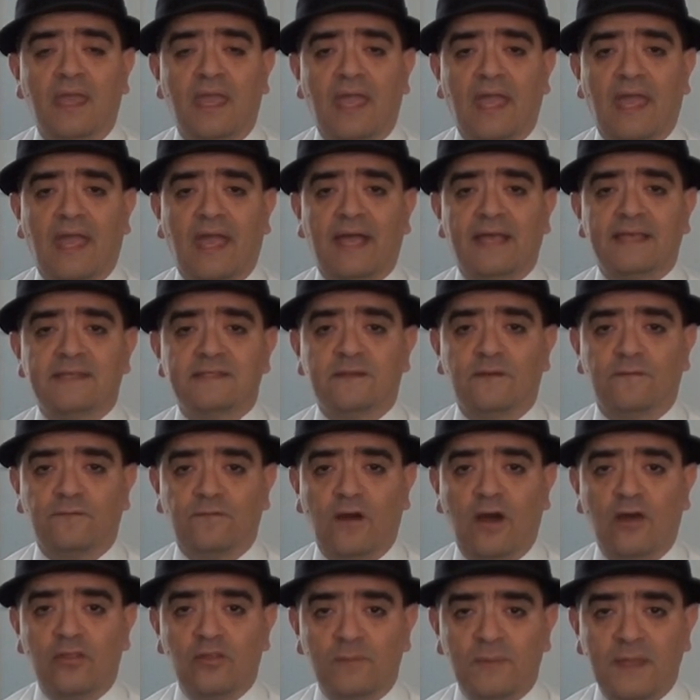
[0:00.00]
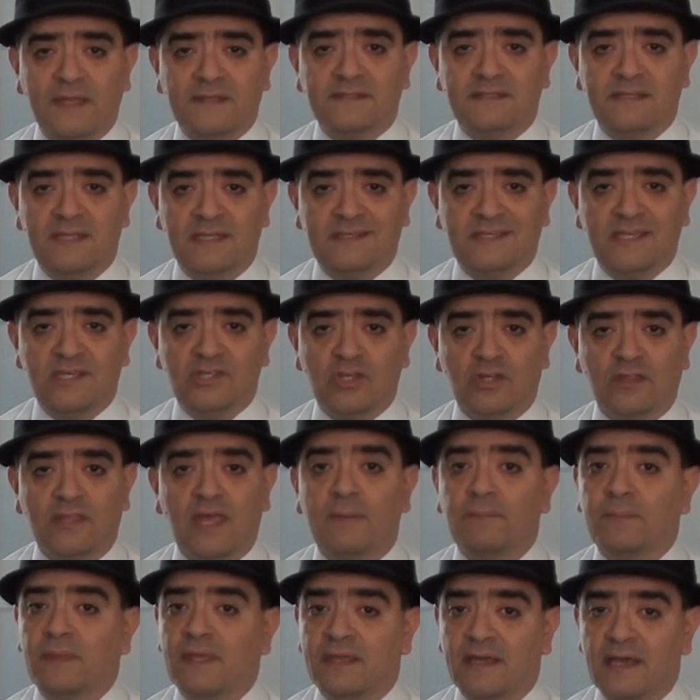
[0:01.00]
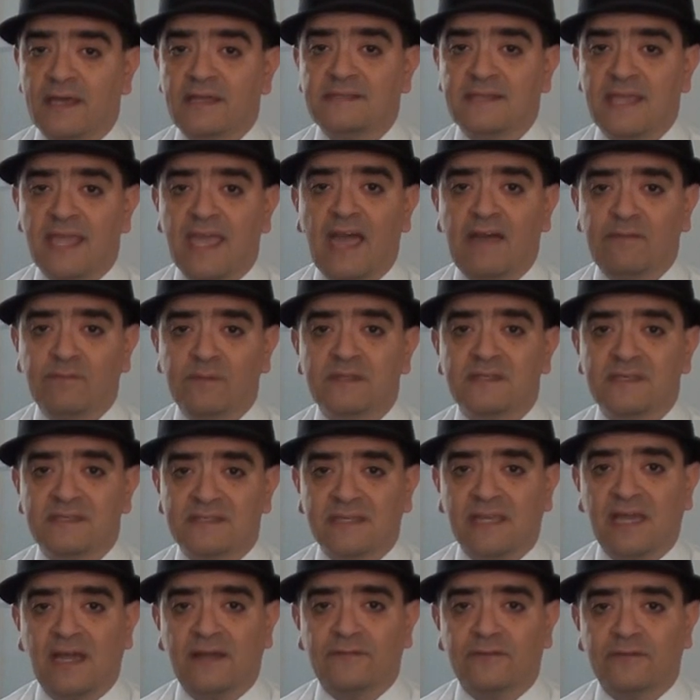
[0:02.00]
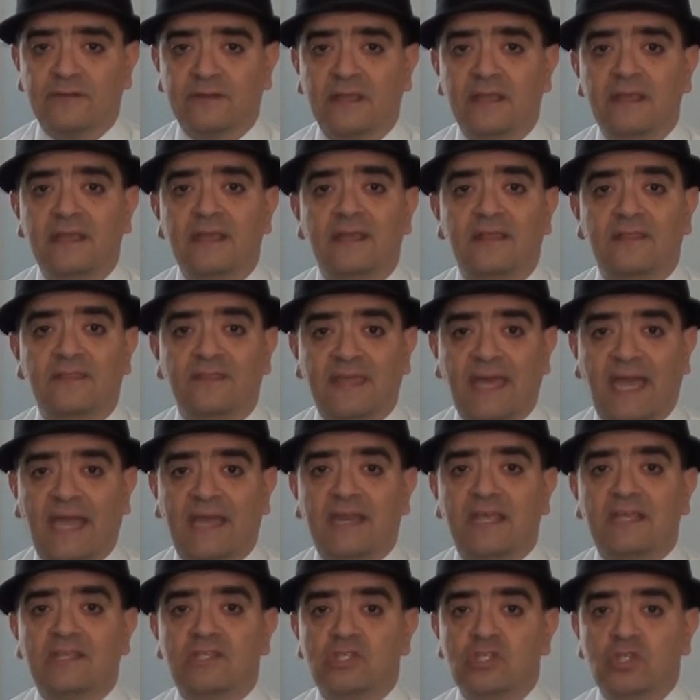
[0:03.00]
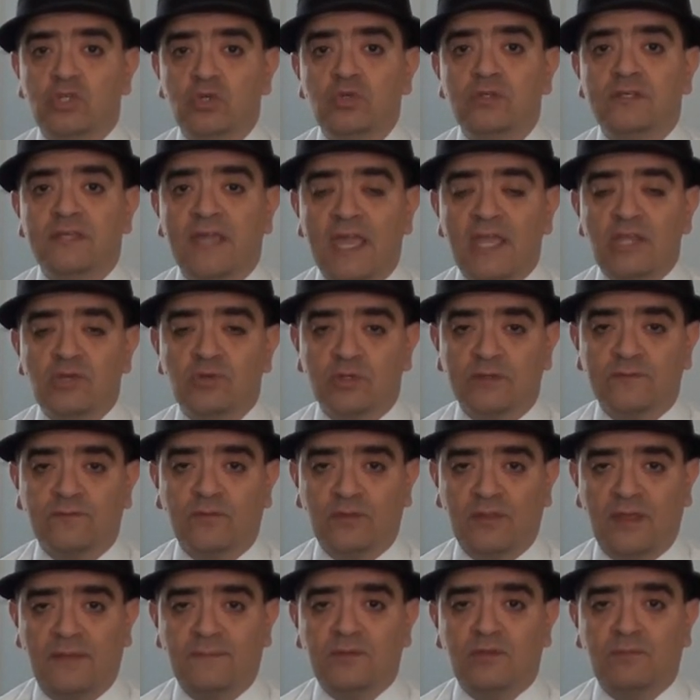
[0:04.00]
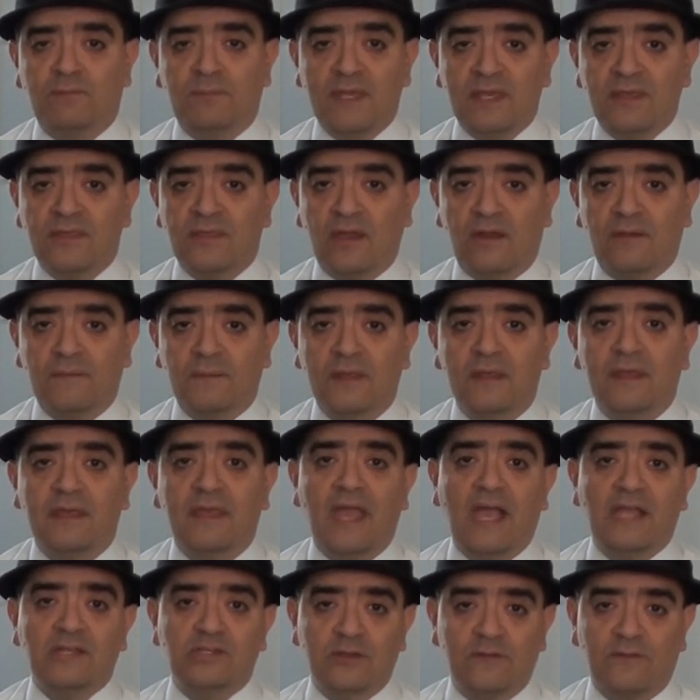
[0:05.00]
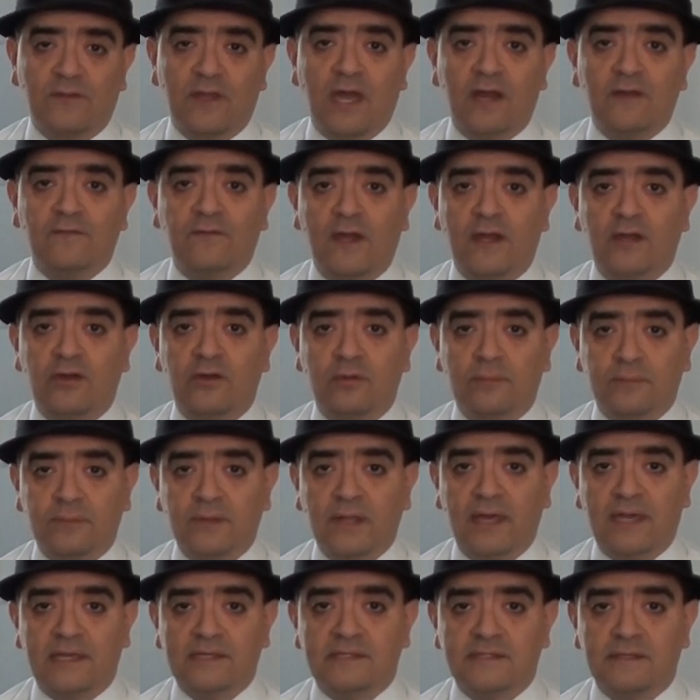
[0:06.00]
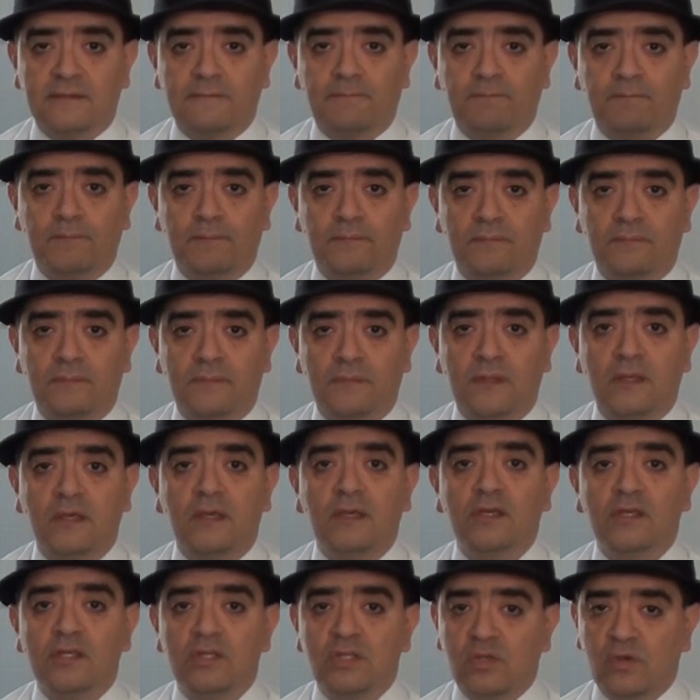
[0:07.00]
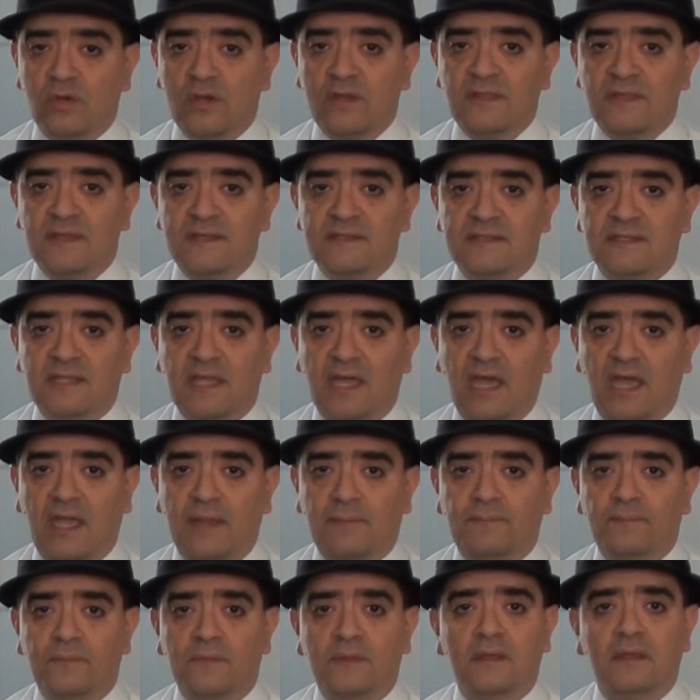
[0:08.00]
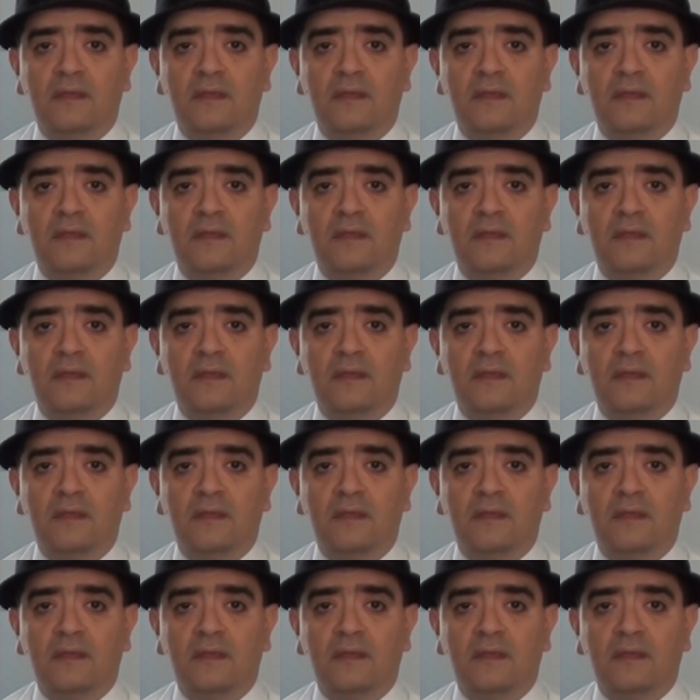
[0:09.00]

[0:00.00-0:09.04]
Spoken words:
as the father makes the decision that because they have been discovered, that it's too dangerous for them to be there, and so they've got to find a new place. During this time,